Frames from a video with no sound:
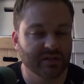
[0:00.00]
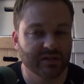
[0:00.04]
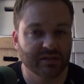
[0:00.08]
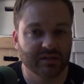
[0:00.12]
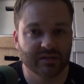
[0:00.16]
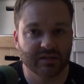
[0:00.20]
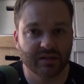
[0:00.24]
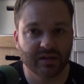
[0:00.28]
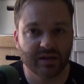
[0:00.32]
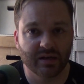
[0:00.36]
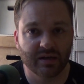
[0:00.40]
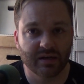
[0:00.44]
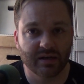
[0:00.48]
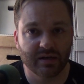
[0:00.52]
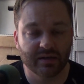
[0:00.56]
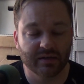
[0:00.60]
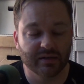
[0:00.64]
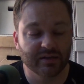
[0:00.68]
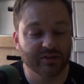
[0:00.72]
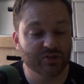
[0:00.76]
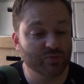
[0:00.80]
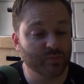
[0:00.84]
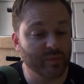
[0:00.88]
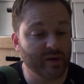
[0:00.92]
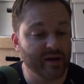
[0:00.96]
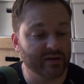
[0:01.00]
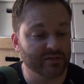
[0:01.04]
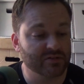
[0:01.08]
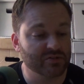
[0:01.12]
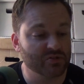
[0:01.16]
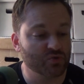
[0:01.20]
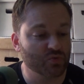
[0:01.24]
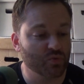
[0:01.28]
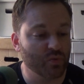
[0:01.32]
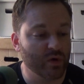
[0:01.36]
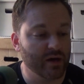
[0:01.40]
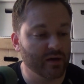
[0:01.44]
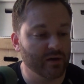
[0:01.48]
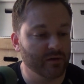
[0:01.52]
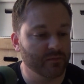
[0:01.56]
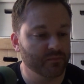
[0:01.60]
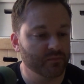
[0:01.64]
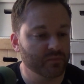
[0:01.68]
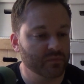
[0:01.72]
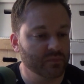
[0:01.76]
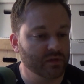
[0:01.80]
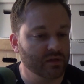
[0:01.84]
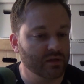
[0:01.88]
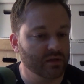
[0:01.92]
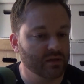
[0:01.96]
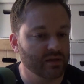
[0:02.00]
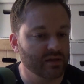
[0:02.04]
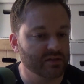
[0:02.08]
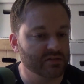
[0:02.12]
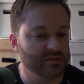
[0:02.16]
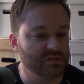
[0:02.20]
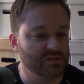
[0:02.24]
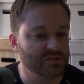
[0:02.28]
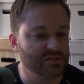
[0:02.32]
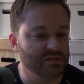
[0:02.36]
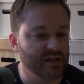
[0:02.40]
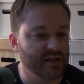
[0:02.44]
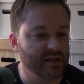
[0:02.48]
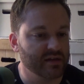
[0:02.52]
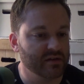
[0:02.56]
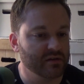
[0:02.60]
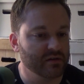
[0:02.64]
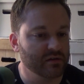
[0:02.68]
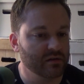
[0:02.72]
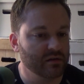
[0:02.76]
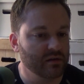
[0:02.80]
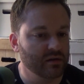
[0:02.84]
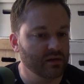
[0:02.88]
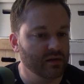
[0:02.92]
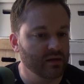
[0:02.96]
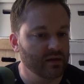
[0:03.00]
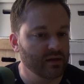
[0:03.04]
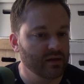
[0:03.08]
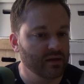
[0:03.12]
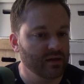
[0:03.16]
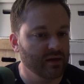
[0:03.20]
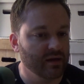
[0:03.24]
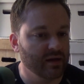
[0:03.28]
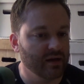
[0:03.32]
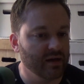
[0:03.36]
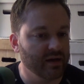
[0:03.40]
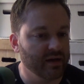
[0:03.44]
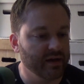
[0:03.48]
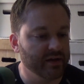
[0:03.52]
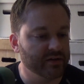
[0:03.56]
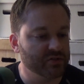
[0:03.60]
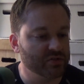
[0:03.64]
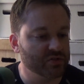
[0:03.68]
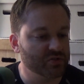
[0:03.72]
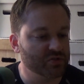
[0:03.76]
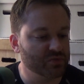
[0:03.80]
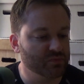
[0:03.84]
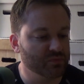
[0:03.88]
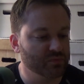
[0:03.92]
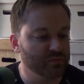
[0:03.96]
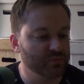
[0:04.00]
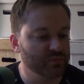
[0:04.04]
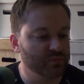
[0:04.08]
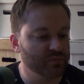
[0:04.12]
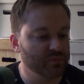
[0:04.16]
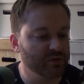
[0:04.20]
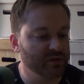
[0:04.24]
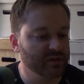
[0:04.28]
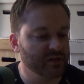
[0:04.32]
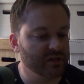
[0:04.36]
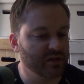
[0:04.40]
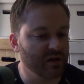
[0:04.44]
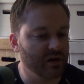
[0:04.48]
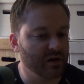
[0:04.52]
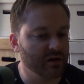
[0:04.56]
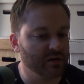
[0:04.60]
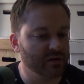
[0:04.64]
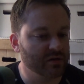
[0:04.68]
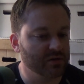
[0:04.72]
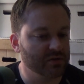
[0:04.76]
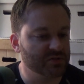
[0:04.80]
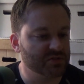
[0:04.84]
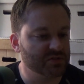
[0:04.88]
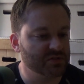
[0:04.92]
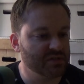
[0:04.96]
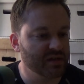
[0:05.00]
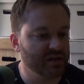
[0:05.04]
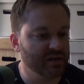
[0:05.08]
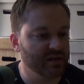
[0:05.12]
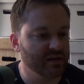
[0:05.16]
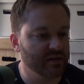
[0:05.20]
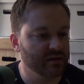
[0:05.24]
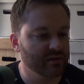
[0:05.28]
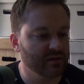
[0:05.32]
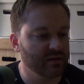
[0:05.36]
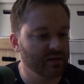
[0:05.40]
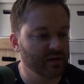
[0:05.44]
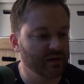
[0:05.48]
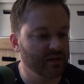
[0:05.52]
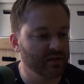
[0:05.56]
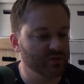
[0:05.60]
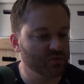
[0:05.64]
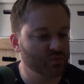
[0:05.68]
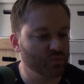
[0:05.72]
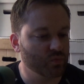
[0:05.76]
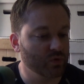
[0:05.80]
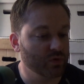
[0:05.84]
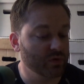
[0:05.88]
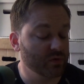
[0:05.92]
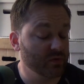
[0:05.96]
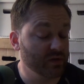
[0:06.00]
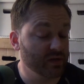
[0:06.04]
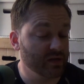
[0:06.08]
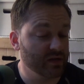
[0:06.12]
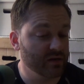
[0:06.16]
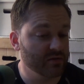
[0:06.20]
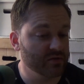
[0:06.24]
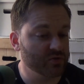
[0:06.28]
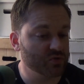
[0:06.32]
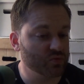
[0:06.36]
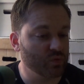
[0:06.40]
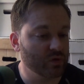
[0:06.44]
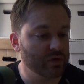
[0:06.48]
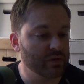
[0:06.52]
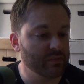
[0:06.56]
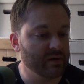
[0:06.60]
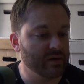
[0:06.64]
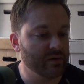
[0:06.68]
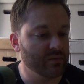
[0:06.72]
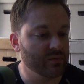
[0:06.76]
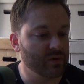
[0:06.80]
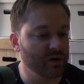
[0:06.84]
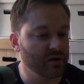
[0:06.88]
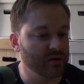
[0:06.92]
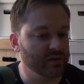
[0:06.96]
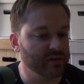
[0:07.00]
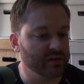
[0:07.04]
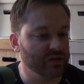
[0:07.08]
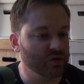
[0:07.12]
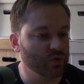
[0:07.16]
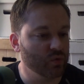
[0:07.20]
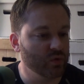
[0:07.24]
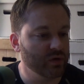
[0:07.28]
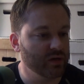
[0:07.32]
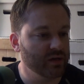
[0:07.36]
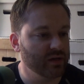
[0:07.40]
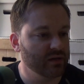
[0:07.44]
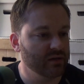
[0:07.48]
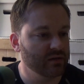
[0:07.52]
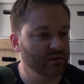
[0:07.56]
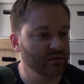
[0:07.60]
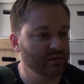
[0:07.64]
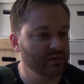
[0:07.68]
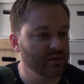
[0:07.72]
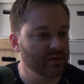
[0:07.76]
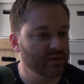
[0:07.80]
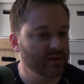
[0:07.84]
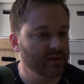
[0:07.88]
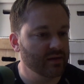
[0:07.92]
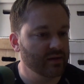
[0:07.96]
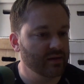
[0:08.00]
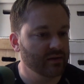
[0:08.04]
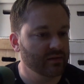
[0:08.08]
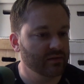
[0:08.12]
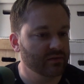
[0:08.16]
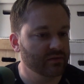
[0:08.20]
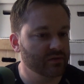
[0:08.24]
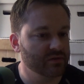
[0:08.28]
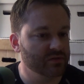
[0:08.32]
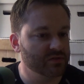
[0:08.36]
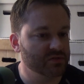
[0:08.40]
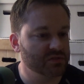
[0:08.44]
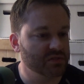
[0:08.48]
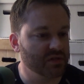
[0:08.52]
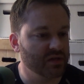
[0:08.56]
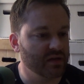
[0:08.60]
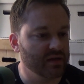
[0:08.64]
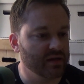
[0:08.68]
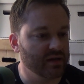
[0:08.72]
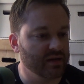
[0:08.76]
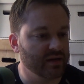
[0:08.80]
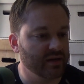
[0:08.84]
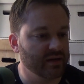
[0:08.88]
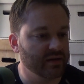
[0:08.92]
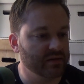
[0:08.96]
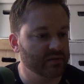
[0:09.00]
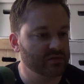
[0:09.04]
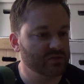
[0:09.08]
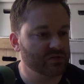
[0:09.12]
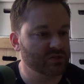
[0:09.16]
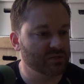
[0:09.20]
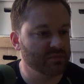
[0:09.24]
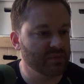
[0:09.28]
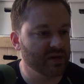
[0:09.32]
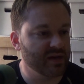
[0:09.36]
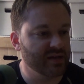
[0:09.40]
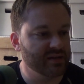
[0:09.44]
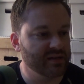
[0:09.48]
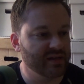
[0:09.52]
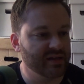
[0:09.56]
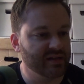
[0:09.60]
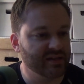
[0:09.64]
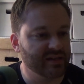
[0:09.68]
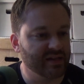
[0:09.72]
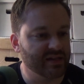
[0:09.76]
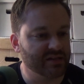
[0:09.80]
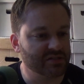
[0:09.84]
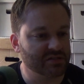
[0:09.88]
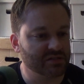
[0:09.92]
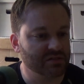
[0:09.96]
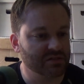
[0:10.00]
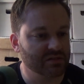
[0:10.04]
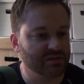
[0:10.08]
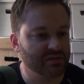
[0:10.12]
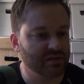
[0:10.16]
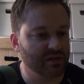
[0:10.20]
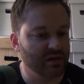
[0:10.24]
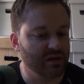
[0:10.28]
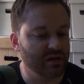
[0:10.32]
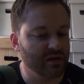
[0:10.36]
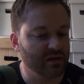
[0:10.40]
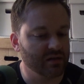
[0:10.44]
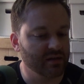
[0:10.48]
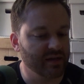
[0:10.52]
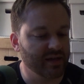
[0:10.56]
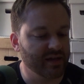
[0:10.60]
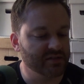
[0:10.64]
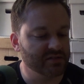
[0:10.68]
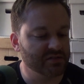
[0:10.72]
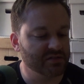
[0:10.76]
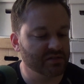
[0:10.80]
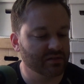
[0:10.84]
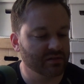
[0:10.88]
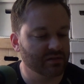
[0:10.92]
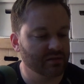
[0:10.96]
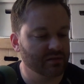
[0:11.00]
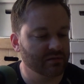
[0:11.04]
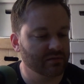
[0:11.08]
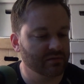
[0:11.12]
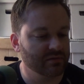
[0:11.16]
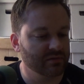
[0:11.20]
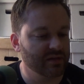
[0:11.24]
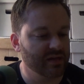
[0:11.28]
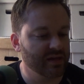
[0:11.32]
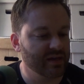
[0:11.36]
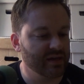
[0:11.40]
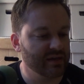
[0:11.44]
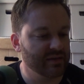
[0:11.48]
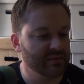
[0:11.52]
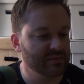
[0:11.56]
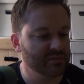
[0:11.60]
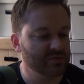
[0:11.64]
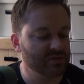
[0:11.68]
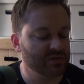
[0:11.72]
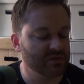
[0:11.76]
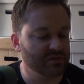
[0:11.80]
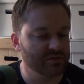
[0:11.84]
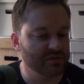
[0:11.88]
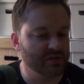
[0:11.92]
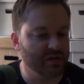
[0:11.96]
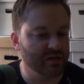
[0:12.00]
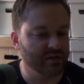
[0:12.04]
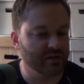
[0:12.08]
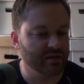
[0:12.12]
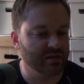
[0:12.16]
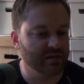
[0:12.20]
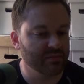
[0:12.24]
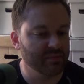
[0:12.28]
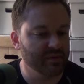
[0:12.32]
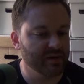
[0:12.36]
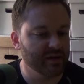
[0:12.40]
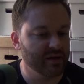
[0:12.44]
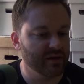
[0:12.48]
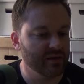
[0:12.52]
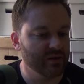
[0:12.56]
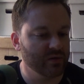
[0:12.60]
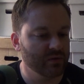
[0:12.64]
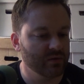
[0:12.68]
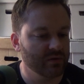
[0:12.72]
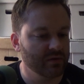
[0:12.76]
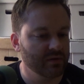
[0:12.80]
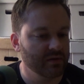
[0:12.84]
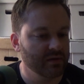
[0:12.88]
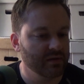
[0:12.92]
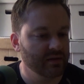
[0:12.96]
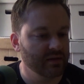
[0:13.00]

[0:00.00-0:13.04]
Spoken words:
in each box as well. That's a standard. So some really good articles in there. There's one in here. There's one about Harley Quinn. There's some NES classic games that they're talking about.